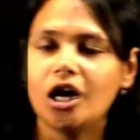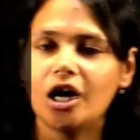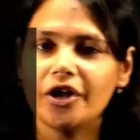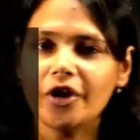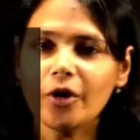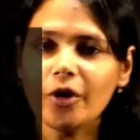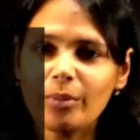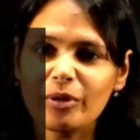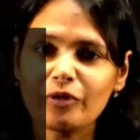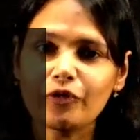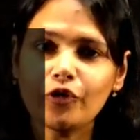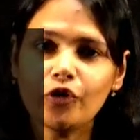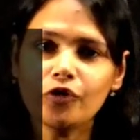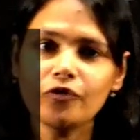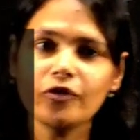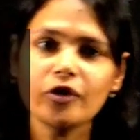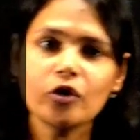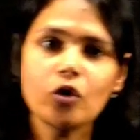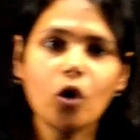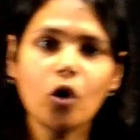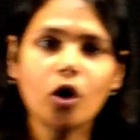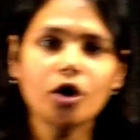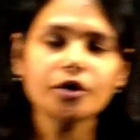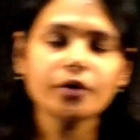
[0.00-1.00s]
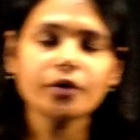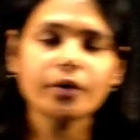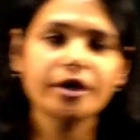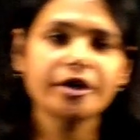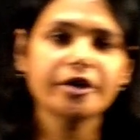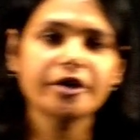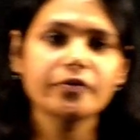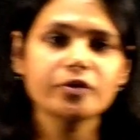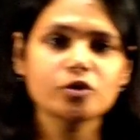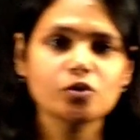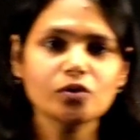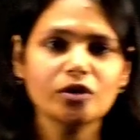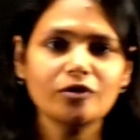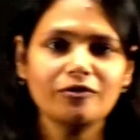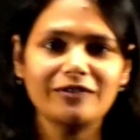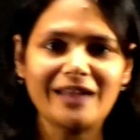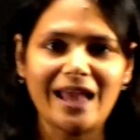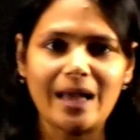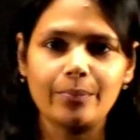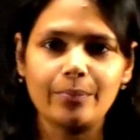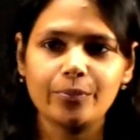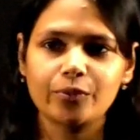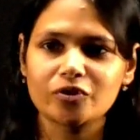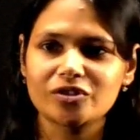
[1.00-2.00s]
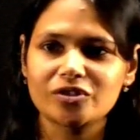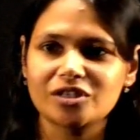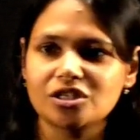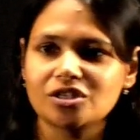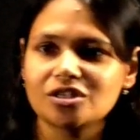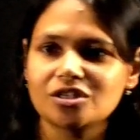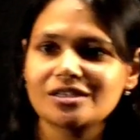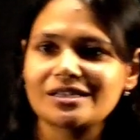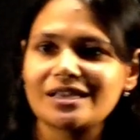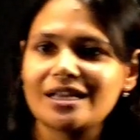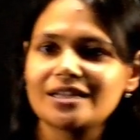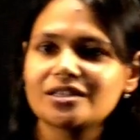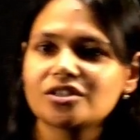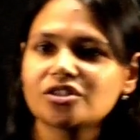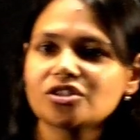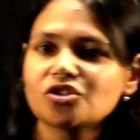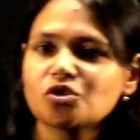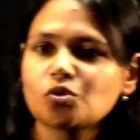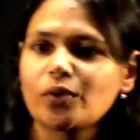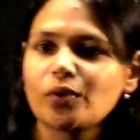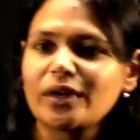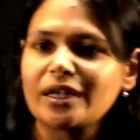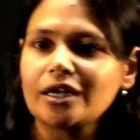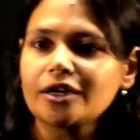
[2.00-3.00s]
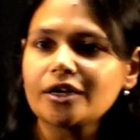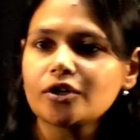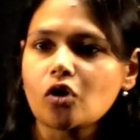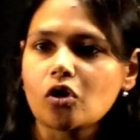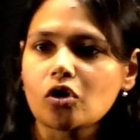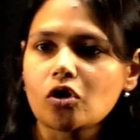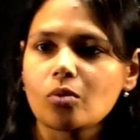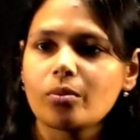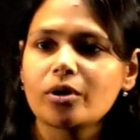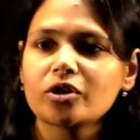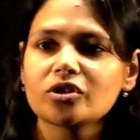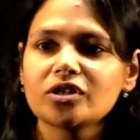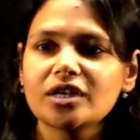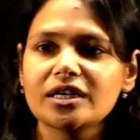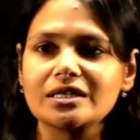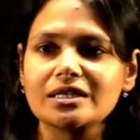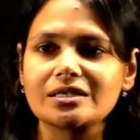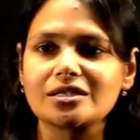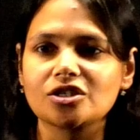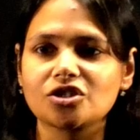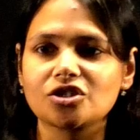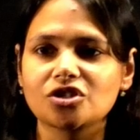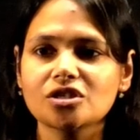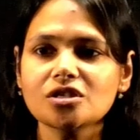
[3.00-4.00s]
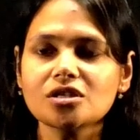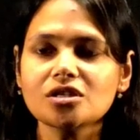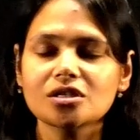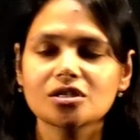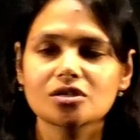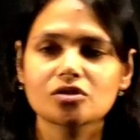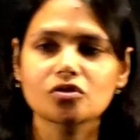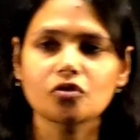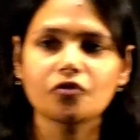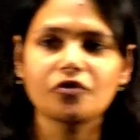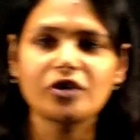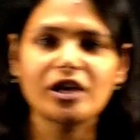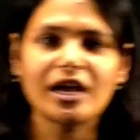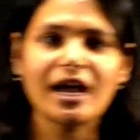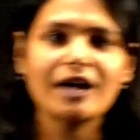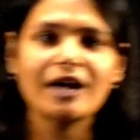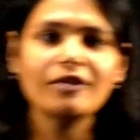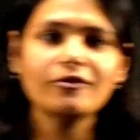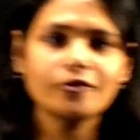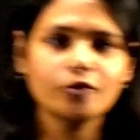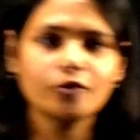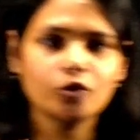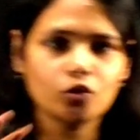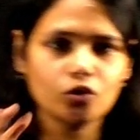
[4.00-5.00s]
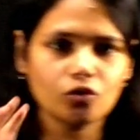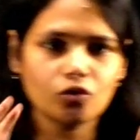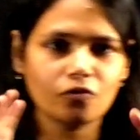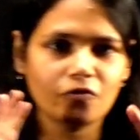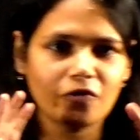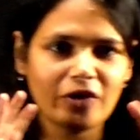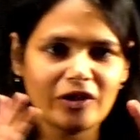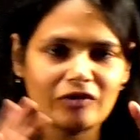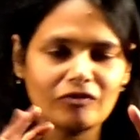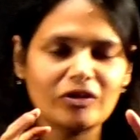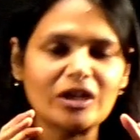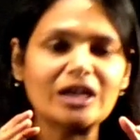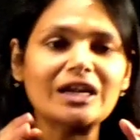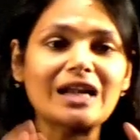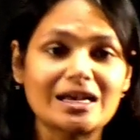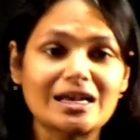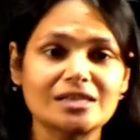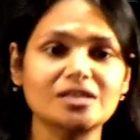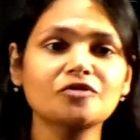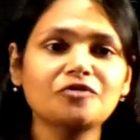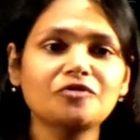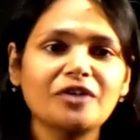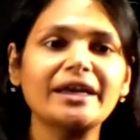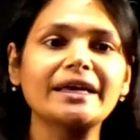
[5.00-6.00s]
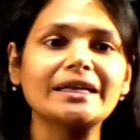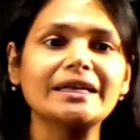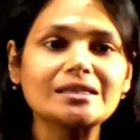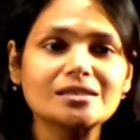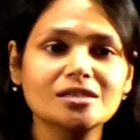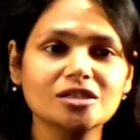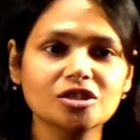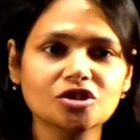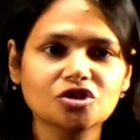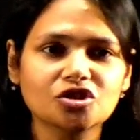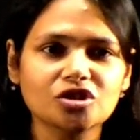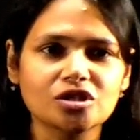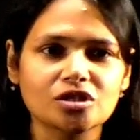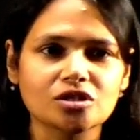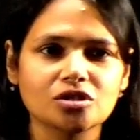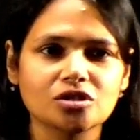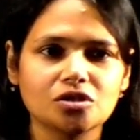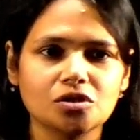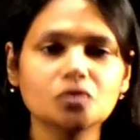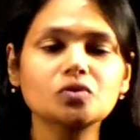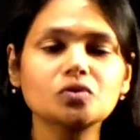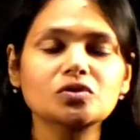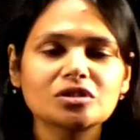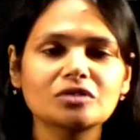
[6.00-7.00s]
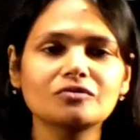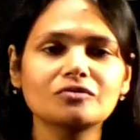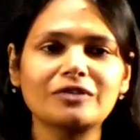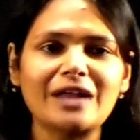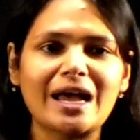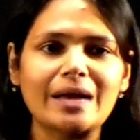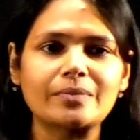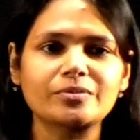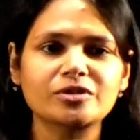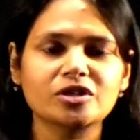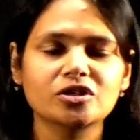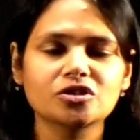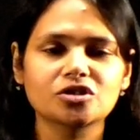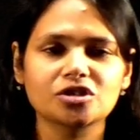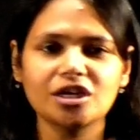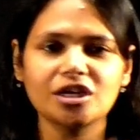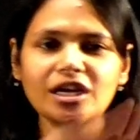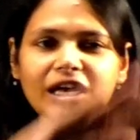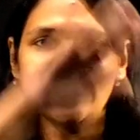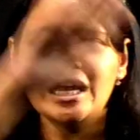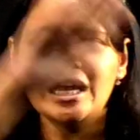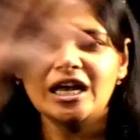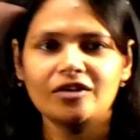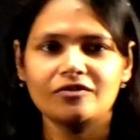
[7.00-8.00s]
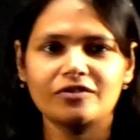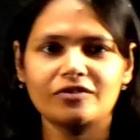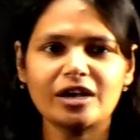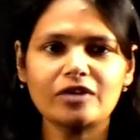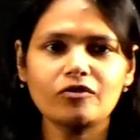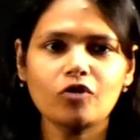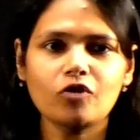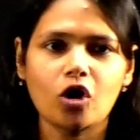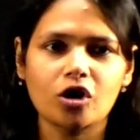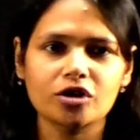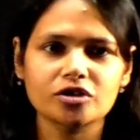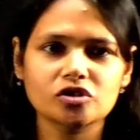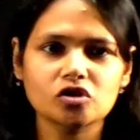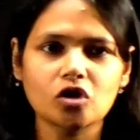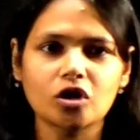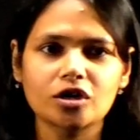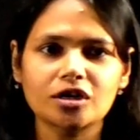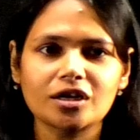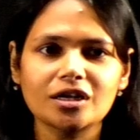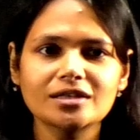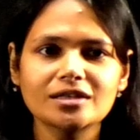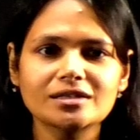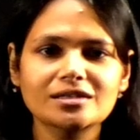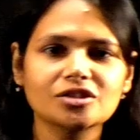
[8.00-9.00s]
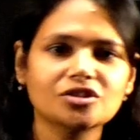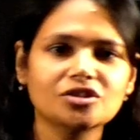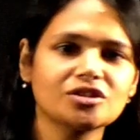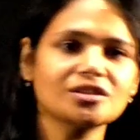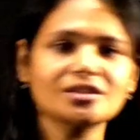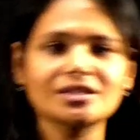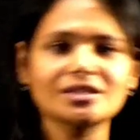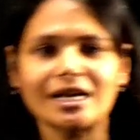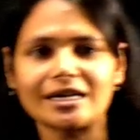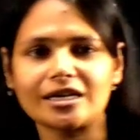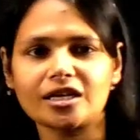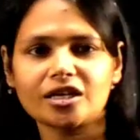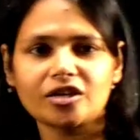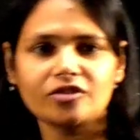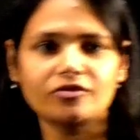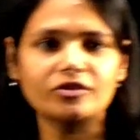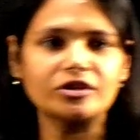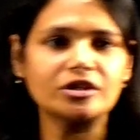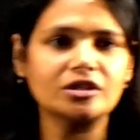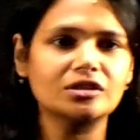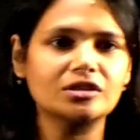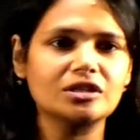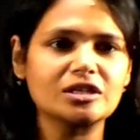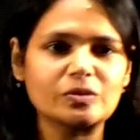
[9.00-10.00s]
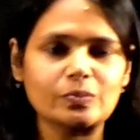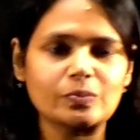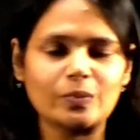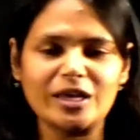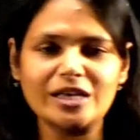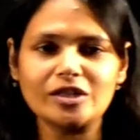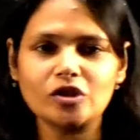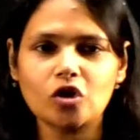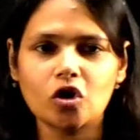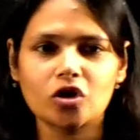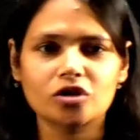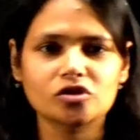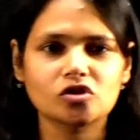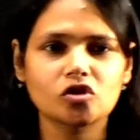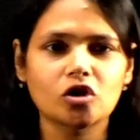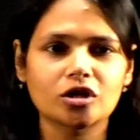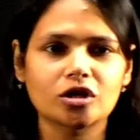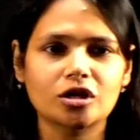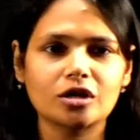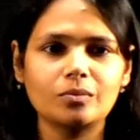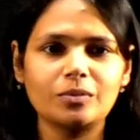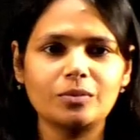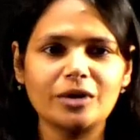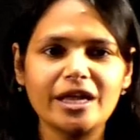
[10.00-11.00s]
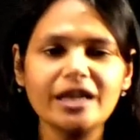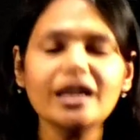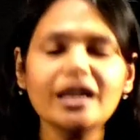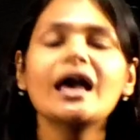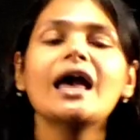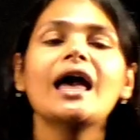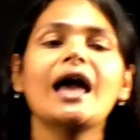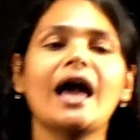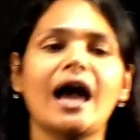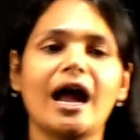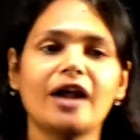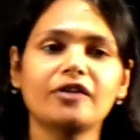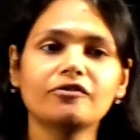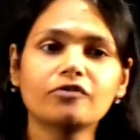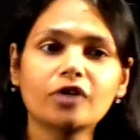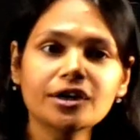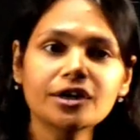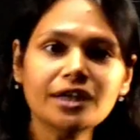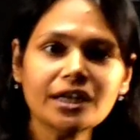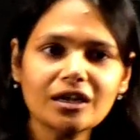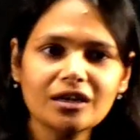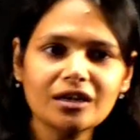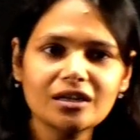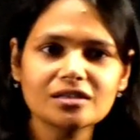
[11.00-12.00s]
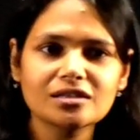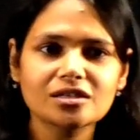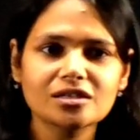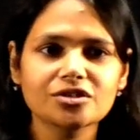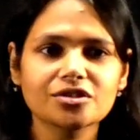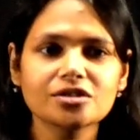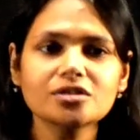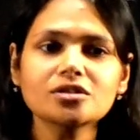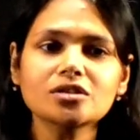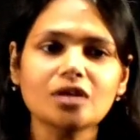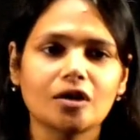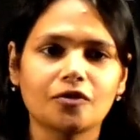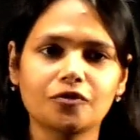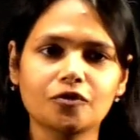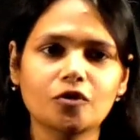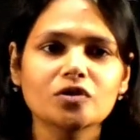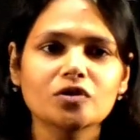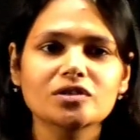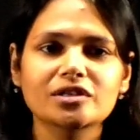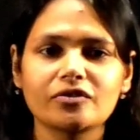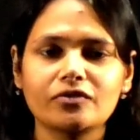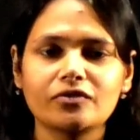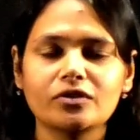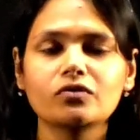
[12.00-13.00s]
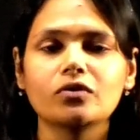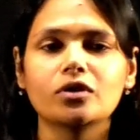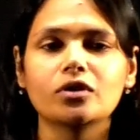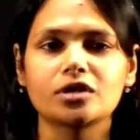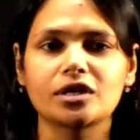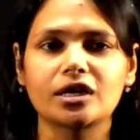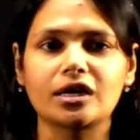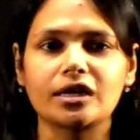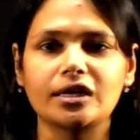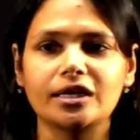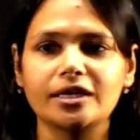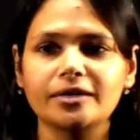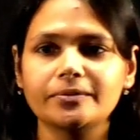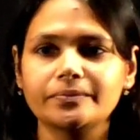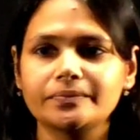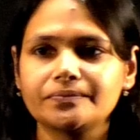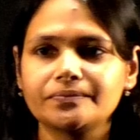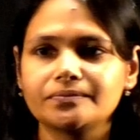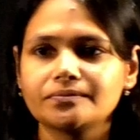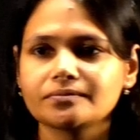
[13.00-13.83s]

Now before we go on to individual flap procedures, let's just quickly talk about the incisions. So we have, when we classify incisions used in flap surgery, we have horizontal incisions that are given in this plane, horizontal plane, and vertical incisions, of course, given vertically.